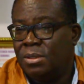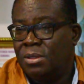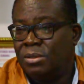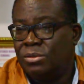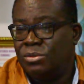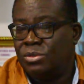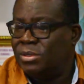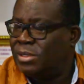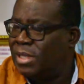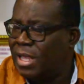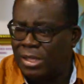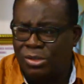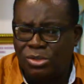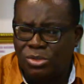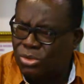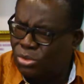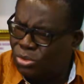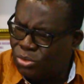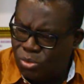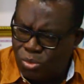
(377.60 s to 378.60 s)
So there are
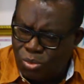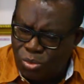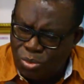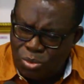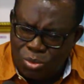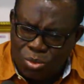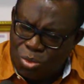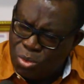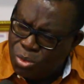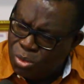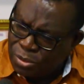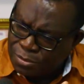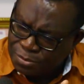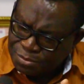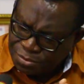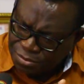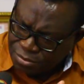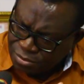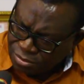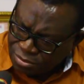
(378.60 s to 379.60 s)
two
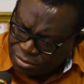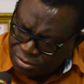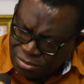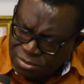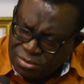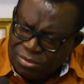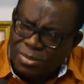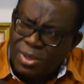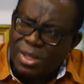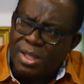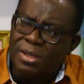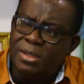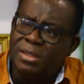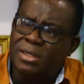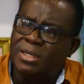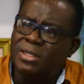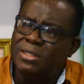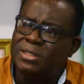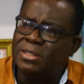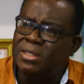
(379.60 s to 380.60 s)

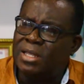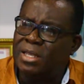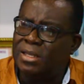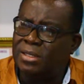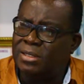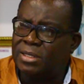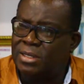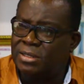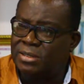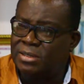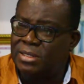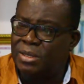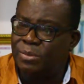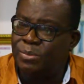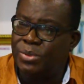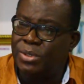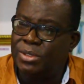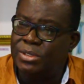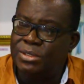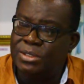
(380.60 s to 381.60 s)
distinct and
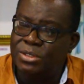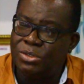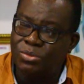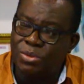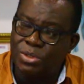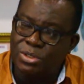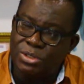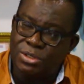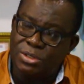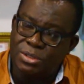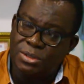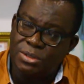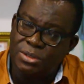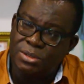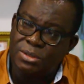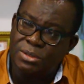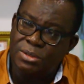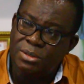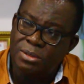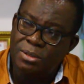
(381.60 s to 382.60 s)
separate
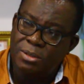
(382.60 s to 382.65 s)
situations.